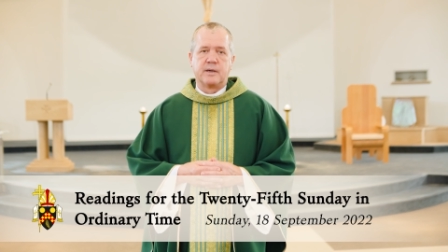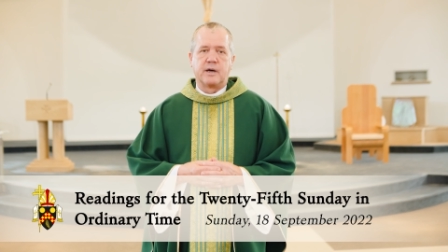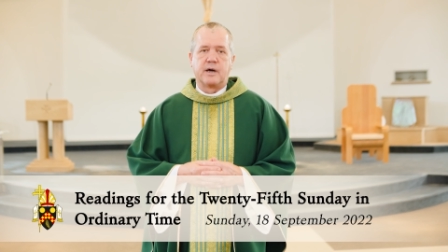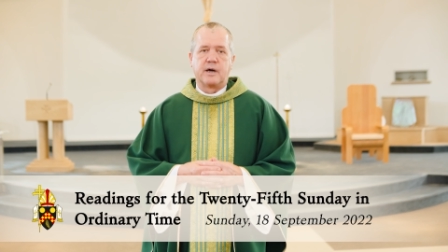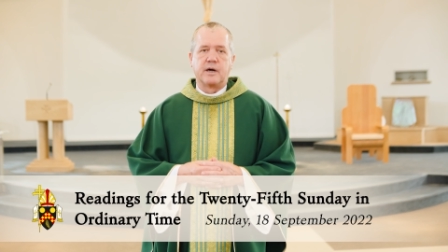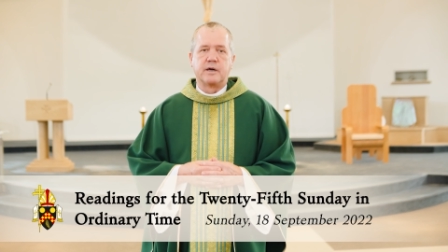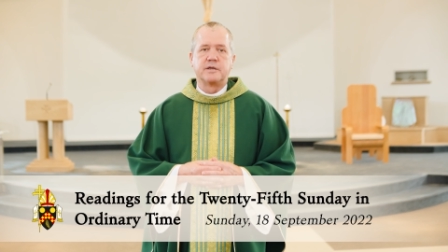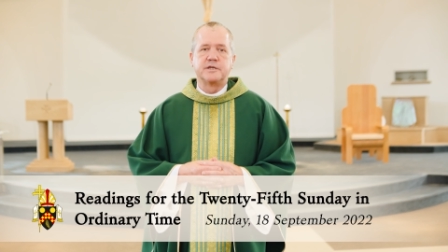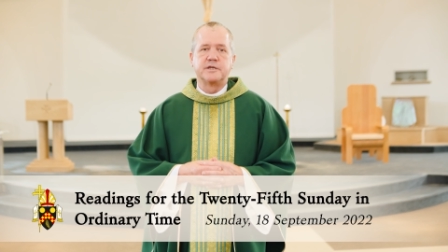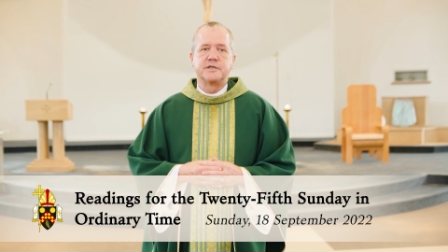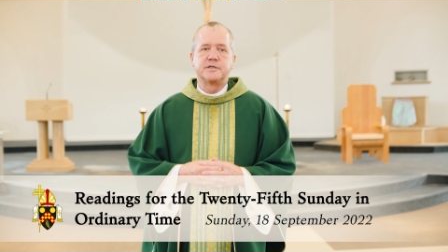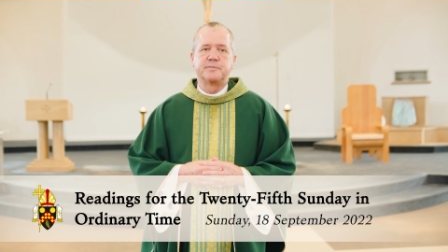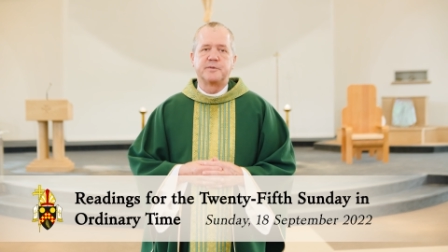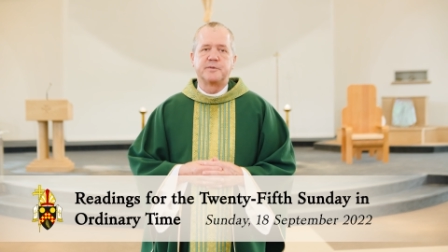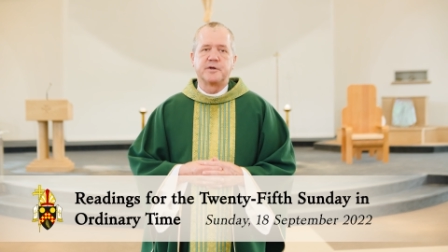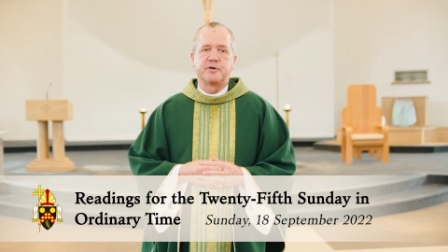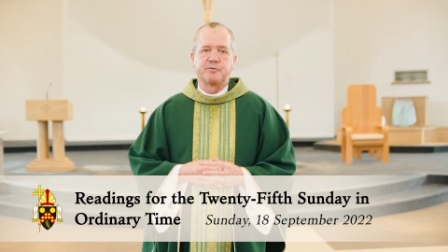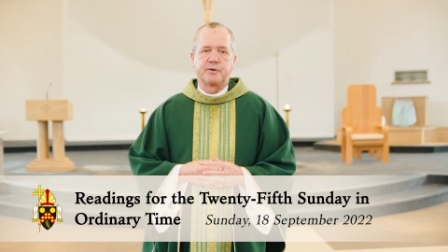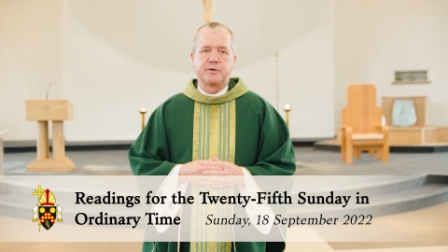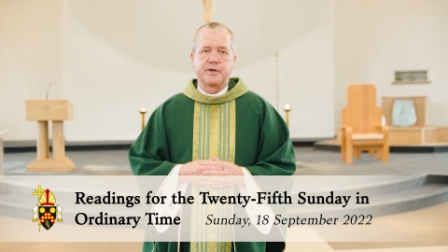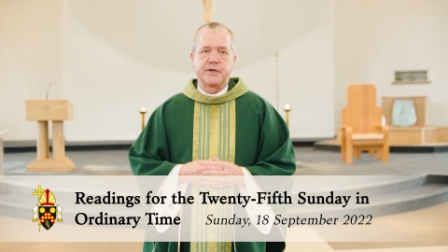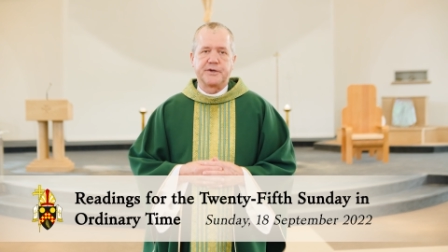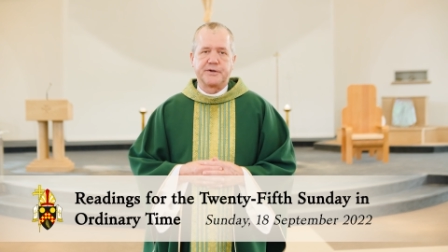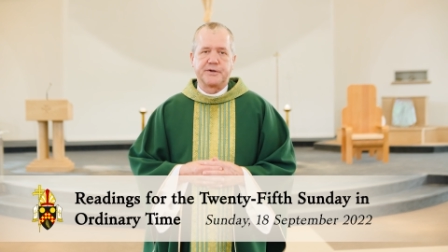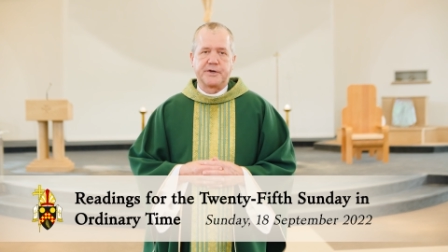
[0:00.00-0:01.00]
only to be
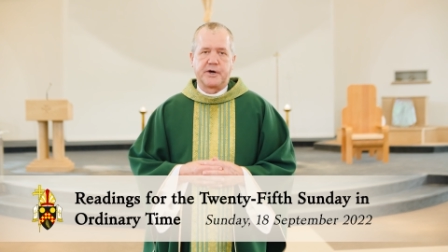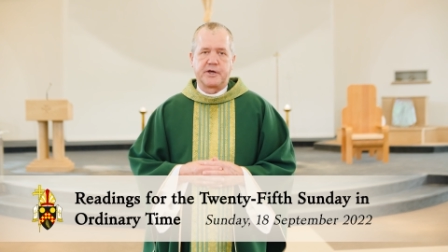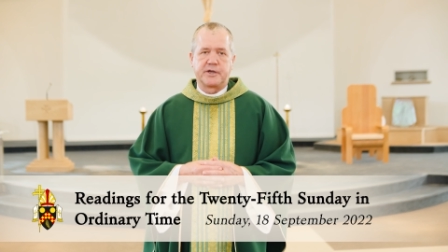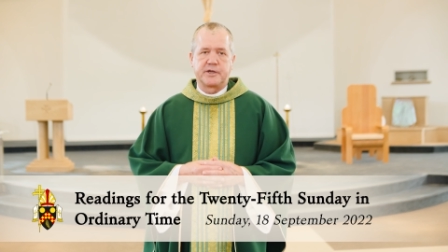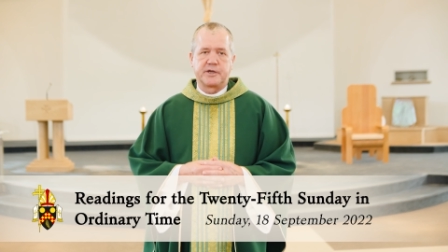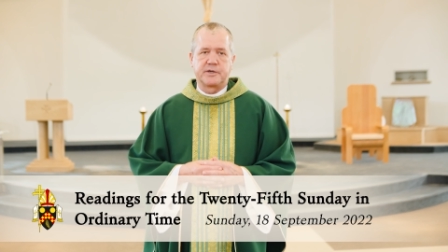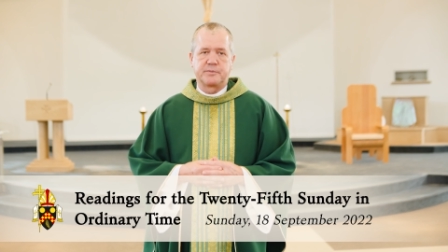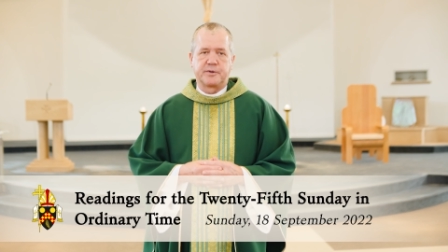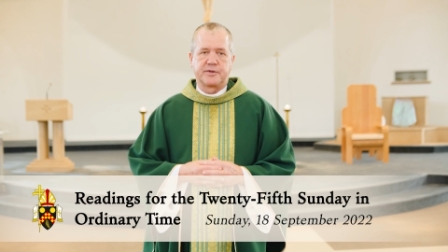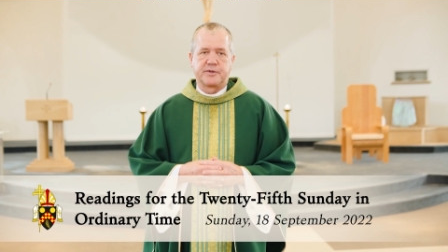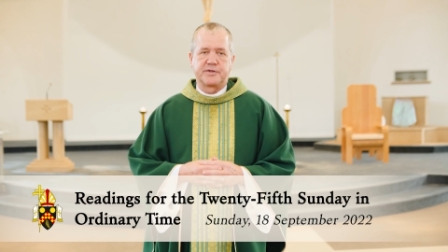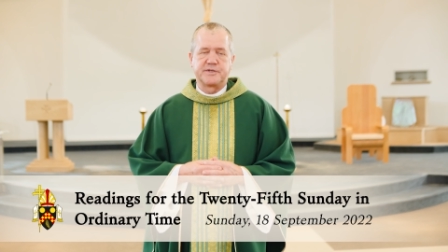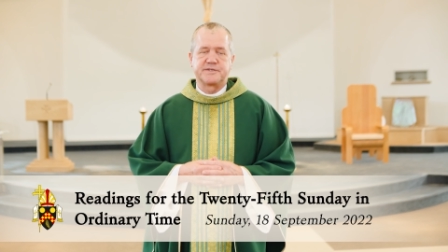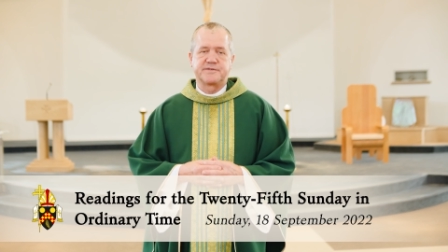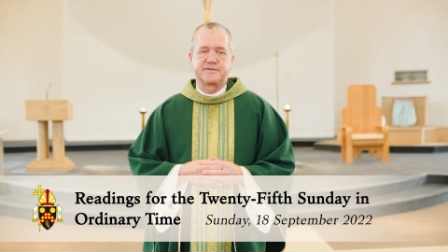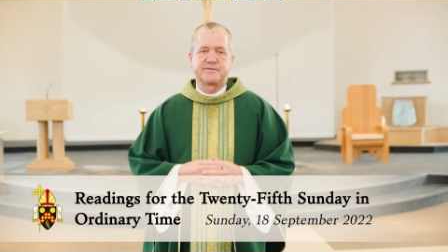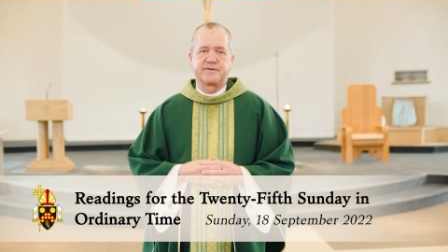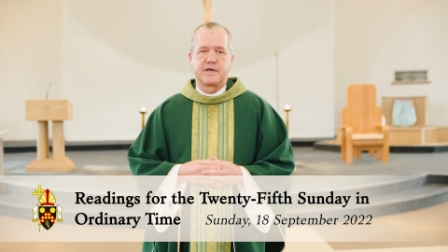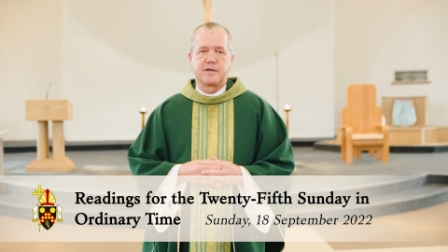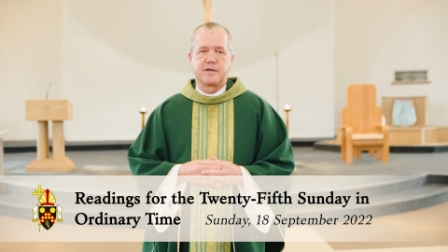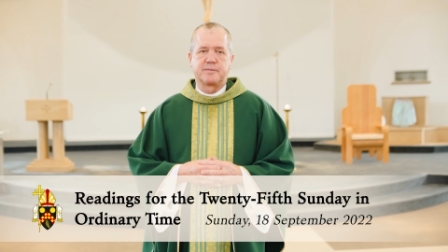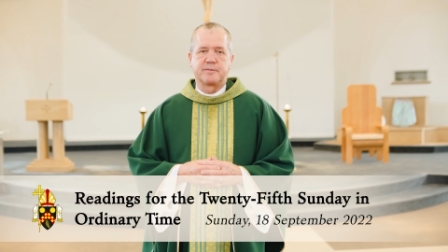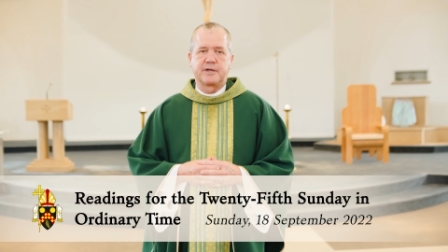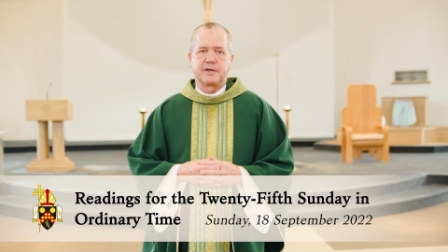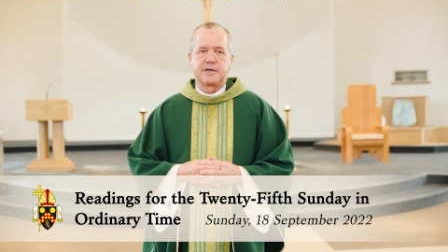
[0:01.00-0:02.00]
reunited with his
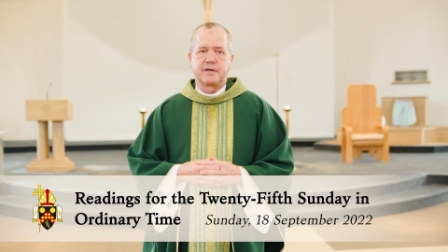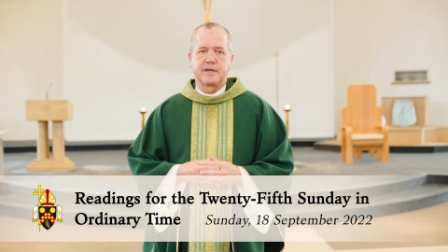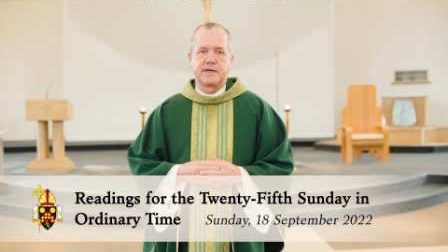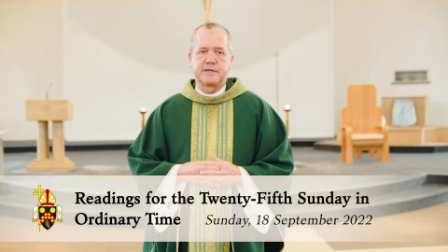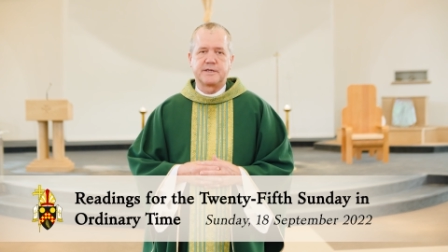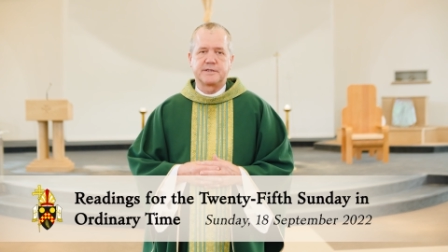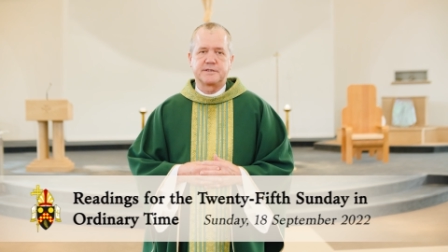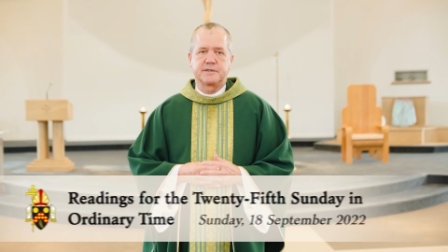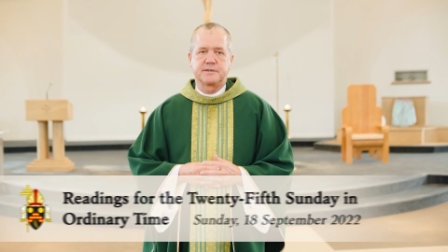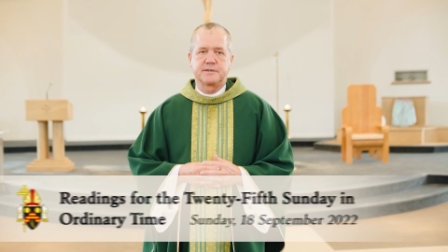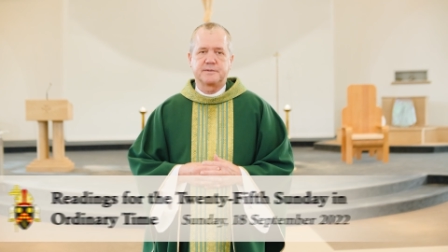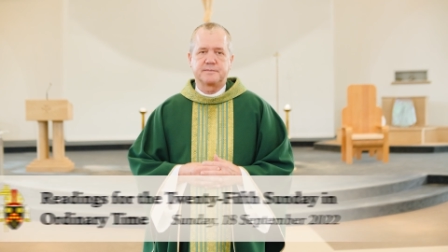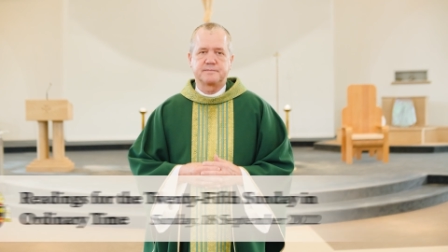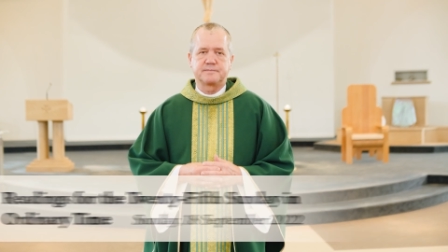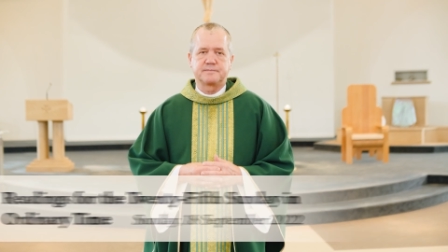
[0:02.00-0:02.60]
family later.